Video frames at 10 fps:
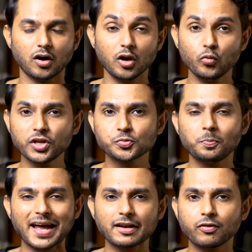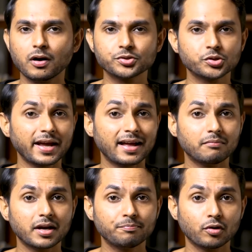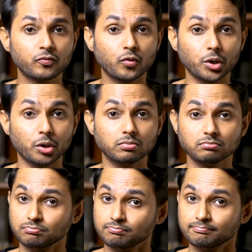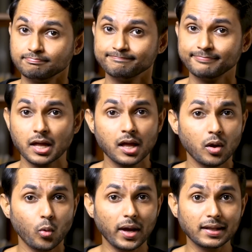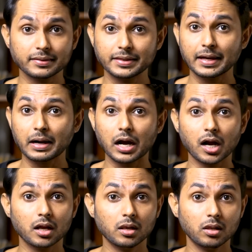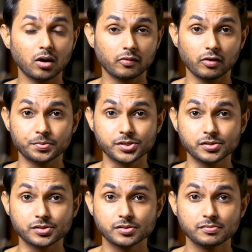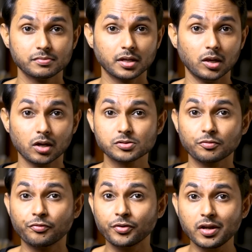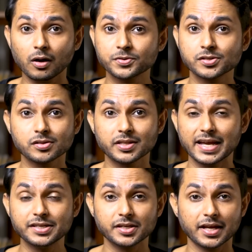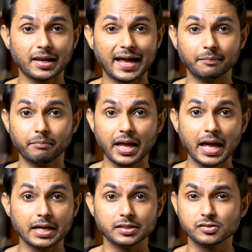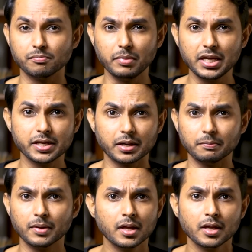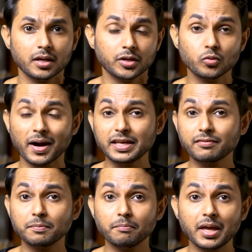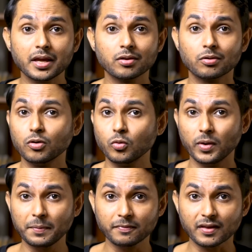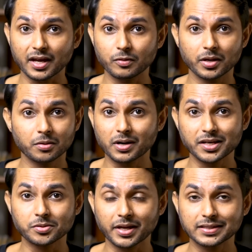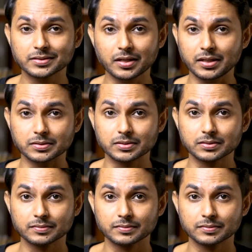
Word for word: On which platform should I have my portfolio? Well, there are a lot of options. There are lots of free options on the internet like Behance, Medium. You might even make your own website where you write your case studies.